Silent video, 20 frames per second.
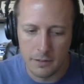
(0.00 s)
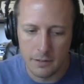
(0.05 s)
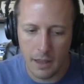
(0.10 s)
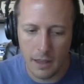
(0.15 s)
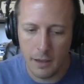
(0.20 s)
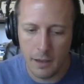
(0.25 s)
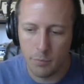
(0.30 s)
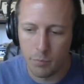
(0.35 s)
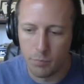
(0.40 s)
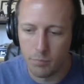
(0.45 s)

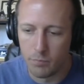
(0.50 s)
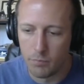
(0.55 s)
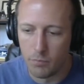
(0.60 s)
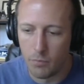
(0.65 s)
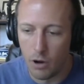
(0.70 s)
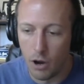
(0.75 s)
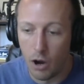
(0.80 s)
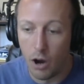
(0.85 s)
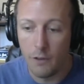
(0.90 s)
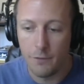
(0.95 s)
they
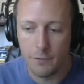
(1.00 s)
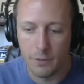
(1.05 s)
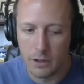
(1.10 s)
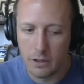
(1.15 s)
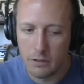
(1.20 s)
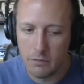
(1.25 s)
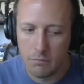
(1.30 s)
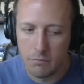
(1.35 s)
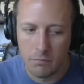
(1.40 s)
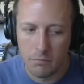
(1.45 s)

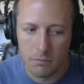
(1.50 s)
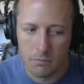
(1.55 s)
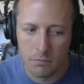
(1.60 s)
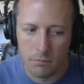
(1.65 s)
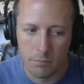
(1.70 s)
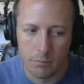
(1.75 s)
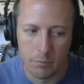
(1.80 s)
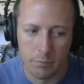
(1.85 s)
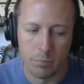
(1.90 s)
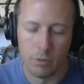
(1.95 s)
often
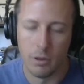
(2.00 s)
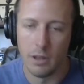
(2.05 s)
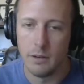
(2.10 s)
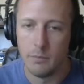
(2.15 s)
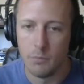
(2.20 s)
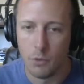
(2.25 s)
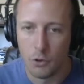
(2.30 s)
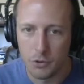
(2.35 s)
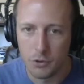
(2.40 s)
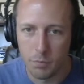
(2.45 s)

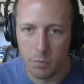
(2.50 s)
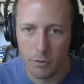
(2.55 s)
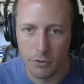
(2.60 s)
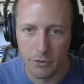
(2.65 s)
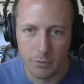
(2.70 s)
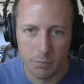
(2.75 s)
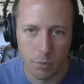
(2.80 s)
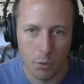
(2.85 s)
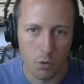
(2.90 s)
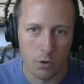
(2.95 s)
played multiple
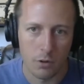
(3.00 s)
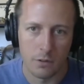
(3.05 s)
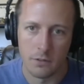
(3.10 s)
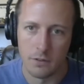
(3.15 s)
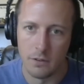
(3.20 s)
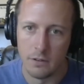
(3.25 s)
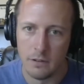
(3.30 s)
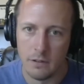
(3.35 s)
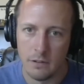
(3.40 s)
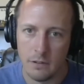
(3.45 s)

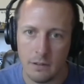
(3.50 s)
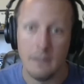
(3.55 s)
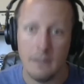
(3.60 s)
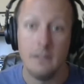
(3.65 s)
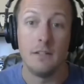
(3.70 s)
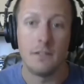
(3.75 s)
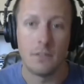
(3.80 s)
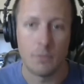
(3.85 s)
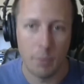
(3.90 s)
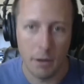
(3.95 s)
sports and
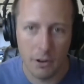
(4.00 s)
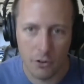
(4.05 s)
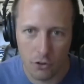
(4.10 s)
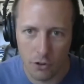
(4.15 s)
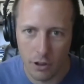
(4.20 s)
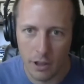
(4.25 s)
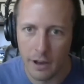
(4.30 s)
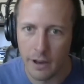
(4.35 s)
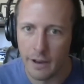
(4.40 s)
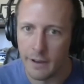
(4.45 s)
didn't mm.
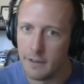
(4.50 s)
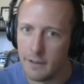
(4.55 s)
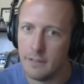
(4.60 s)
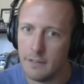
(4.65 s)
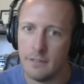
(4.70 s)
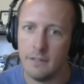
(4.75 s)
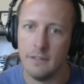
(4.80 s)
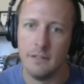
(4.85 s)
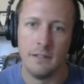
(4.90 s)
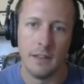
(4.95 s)

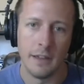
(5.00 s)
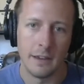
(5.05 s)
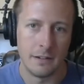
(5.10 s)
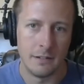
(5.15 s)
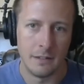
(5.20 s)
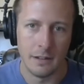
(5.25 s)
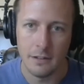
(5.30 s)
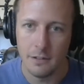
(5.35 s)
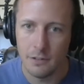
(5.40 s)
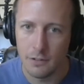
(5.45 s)
specialize and
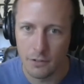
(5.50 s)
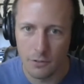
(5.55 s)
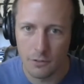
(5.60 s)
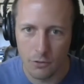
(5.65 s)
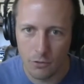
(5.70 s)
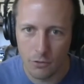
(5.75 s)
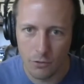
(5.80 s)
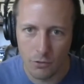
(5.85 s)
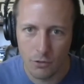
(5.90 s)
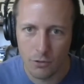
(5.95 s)
like didn't
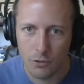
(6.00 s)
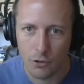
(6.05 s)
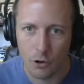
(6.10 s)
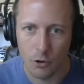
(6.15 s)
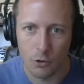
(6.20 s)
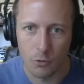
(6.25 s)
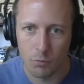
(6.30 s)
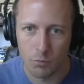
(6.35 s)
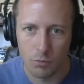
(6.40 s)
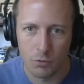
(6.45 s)

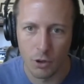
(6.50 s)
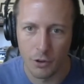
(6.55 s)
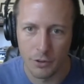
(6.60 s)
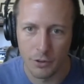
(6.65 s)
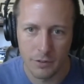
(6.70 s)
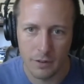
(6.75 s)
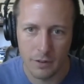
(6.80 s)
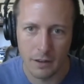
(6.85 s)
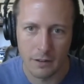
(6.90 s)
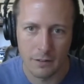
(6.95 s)
start mm.
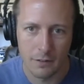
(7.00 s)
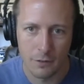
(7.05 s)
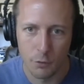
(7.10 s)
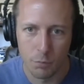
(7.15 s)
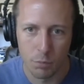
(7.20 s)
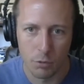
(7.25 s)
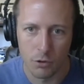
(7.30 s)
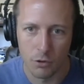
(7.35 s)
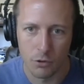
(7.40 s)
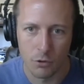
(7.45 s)
this like
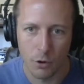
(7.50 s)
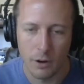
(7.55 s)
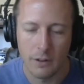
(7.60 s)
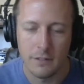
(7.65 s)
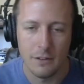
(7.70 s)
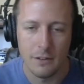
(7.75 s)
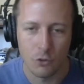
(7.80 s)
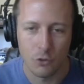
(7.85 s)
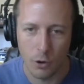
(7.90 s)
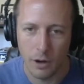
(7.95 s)
super
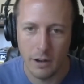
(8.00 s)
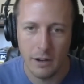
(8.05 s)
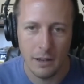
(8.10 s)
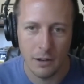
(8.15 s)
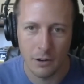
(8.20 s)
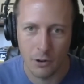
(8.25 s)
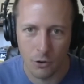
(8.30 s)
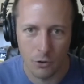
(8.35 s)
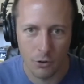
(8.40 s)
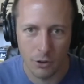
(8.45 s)
crazy
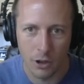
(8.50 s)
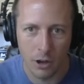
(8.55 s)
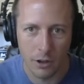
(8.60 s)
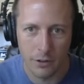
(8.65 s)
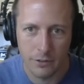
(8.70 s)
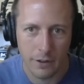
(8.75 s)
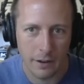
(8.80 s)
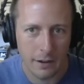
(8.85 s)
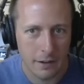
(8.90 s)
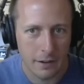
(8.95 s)
training early on.
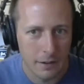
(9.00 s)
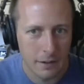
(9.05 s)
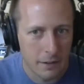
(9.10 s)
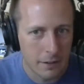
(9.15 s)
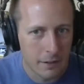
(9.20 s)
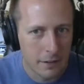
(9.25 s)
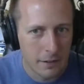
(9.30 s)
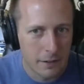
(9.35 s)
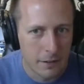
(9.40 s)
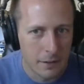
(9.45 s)
it's like
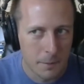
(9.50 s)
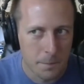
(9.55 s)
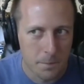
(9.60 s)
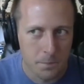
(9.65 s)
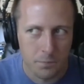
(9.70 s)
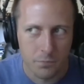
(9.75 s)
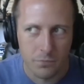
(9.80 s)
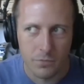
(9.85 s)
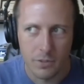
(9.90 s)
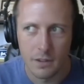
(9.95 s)

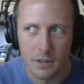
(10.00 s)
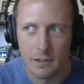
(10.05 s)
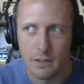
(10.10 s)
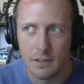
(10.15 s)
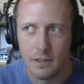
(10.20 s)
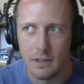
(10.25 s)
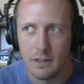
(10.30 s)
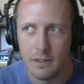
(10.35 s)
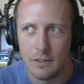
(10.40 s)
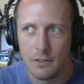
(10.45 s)

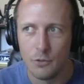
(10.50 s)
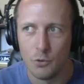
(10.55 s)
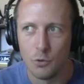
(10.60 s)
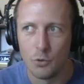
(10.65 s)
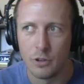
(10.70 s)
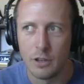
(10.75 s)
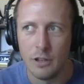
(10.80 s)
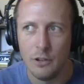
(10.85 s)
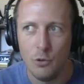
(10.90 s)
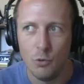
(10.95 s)
yeah
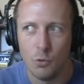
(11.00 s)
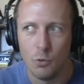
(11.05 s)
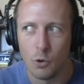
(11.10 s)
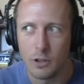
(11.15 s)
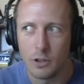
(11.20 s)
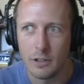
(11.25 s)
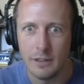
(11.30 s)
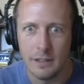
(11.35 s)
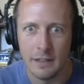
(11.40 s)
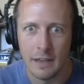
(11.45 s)
can you
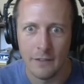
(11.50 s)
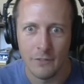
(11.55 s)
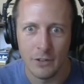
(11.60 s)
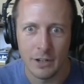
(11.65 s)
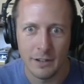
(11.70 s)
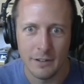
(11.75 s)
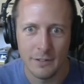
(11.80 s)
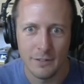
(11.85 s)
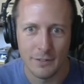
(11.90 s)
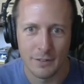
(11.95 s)
look at the
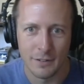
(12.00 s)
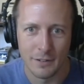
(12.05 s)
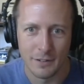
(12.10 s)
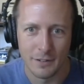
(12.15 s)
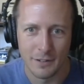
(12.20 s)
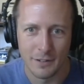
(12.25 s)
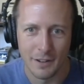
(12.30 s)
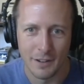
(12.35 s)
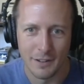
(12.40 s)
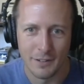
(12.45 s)
evidence
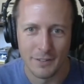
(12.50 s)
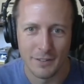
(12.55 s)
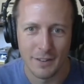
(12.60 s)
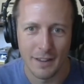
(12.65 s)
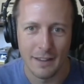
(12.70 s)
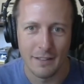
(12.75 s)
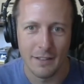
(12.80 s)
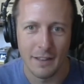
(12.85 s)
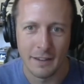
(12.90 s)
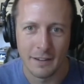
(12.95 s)
and and
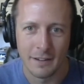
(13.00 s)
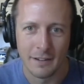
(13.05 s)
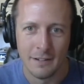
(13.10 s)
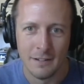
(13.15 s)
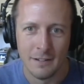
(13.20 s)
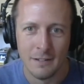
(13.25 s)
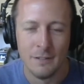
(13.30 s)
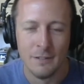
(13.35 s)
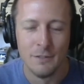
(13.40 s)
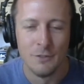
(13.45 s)
say like
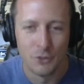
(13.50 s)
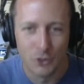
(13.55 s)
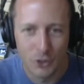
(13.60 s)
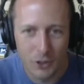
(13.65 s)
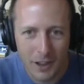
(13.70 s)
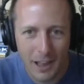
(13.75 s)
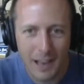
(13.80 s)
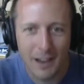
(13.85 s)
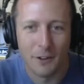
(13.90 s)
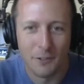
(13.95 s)

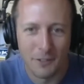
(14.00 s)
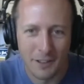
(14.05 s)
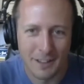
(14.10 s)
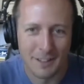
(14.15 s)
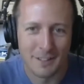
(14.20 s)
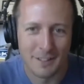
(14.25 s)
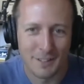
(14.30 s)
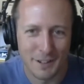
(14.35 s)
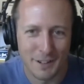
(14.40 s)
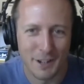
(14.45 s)
chill out
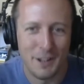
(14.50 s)
like it's